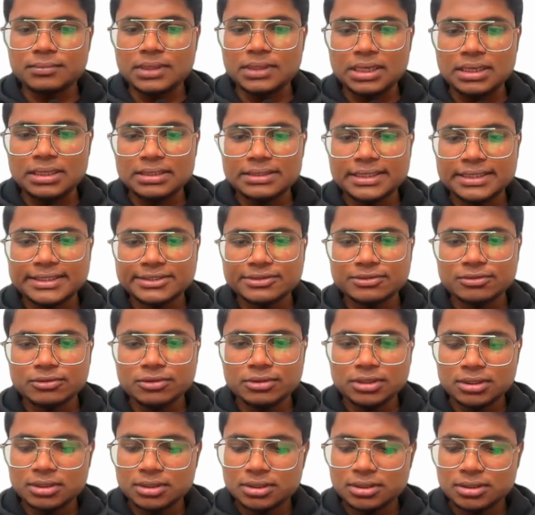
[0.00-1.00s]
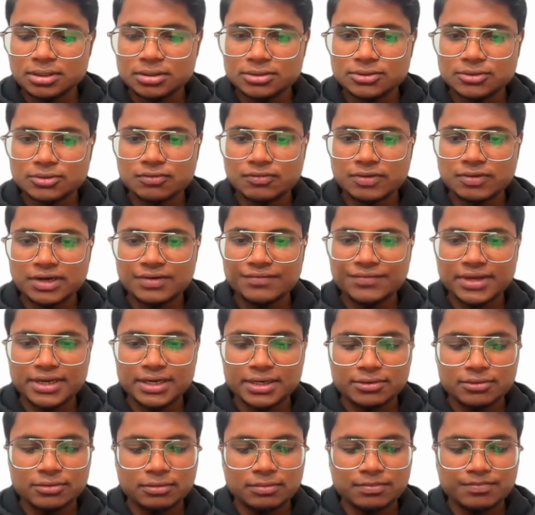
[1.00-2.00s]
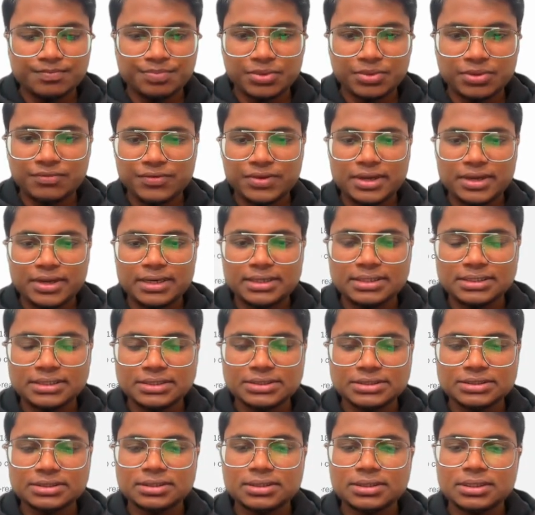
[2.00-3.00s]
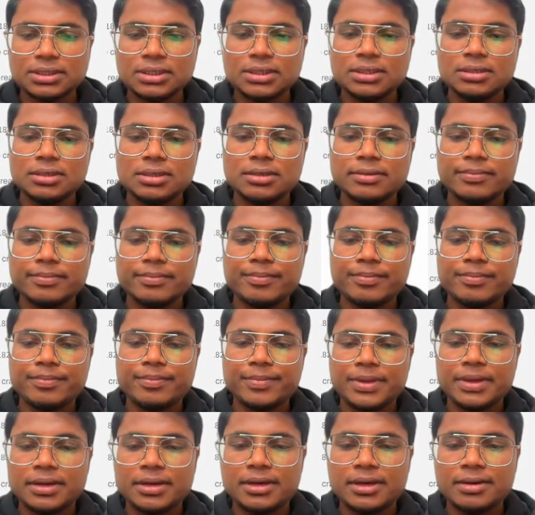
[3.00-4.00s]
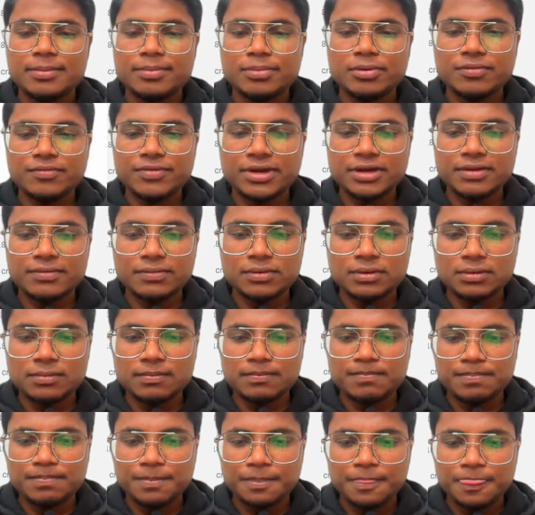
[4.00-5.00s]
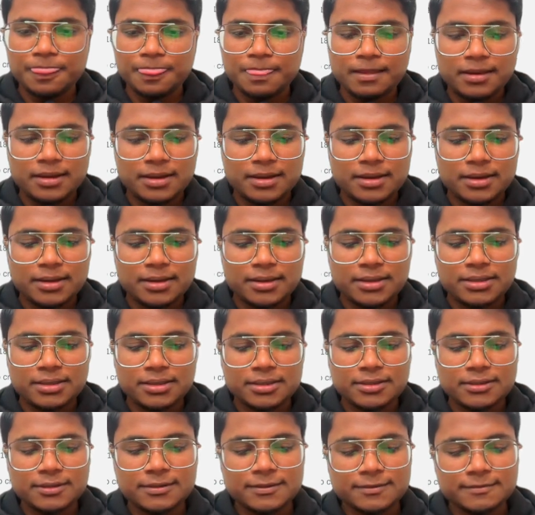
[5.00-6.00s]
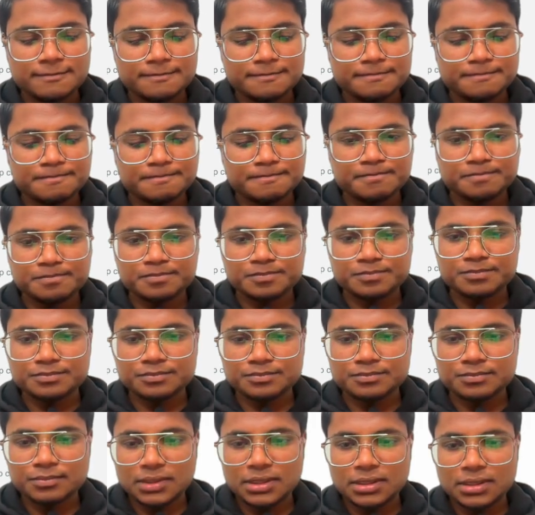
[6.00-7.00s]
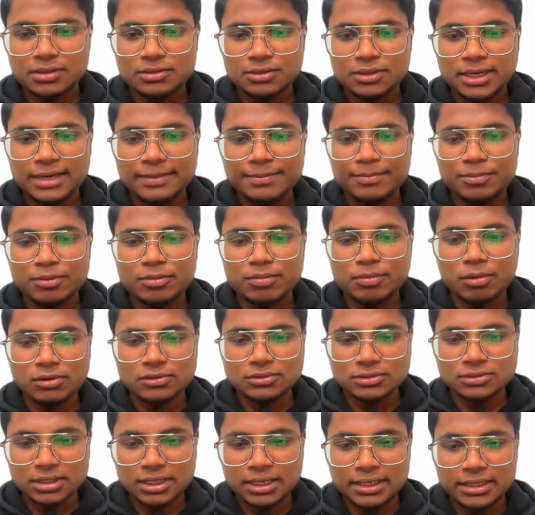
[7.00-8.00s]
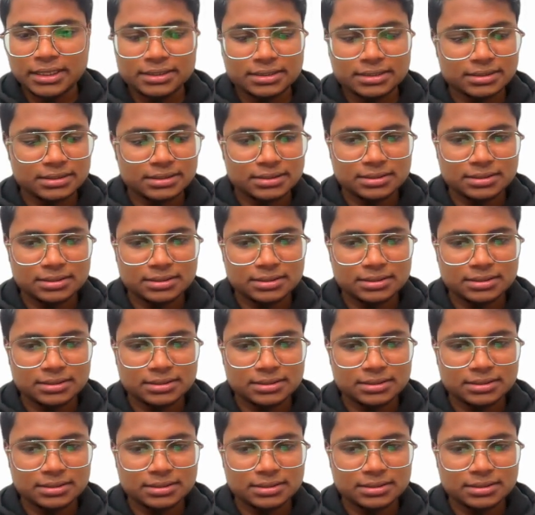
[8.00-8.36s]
that's good. So what we can do, we can just make an input variable and input box, and